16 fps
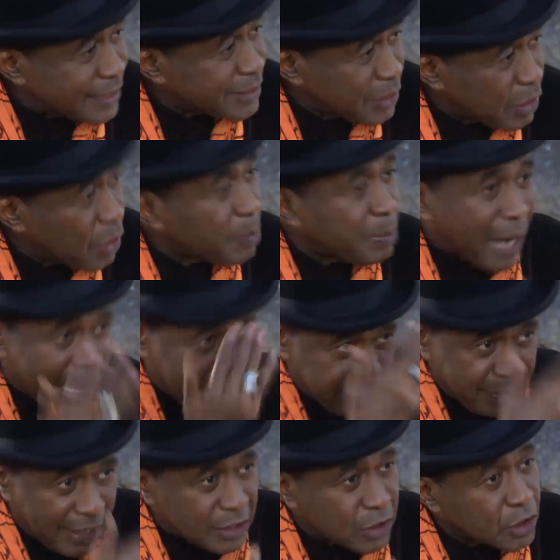uh, you know
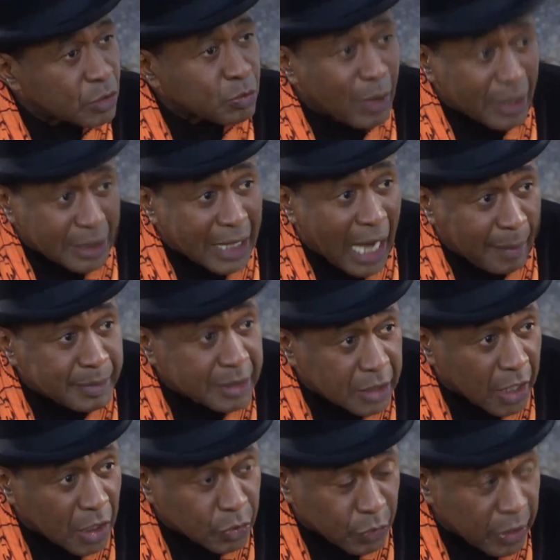blackface because yeah, at mm-hmm. one time in this
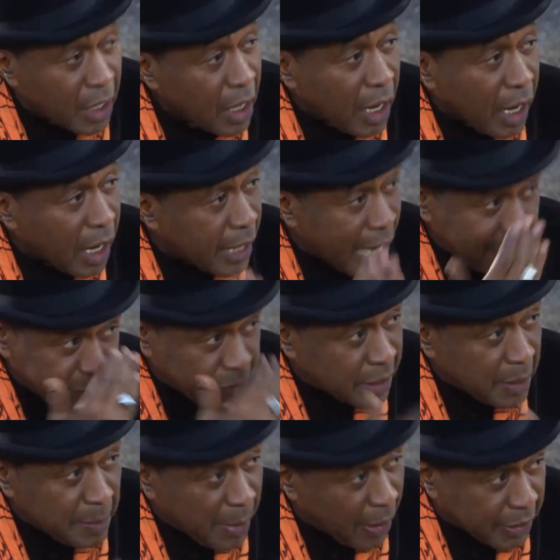country an
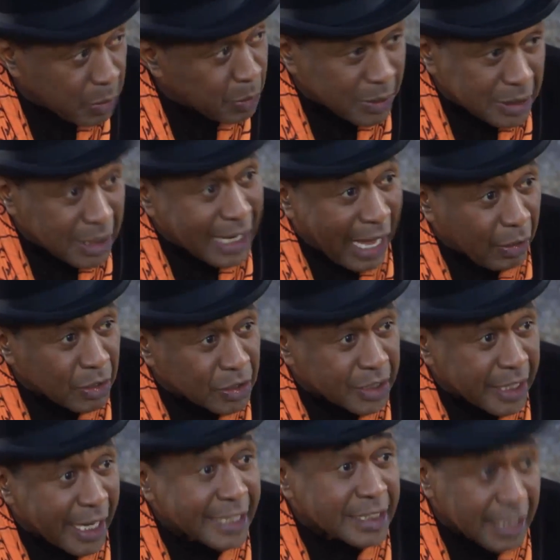African American was allowed on
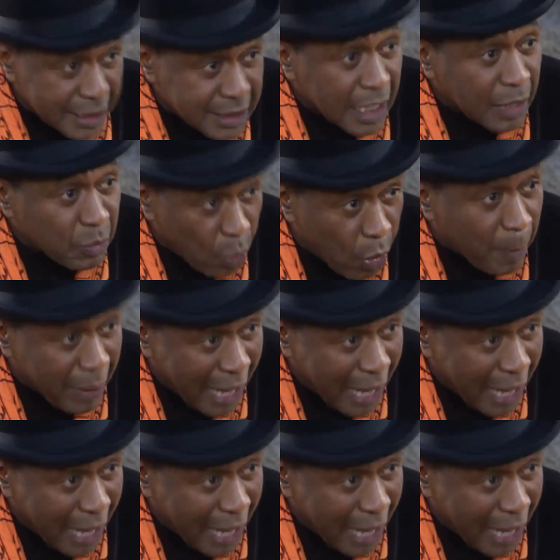stage unless they wore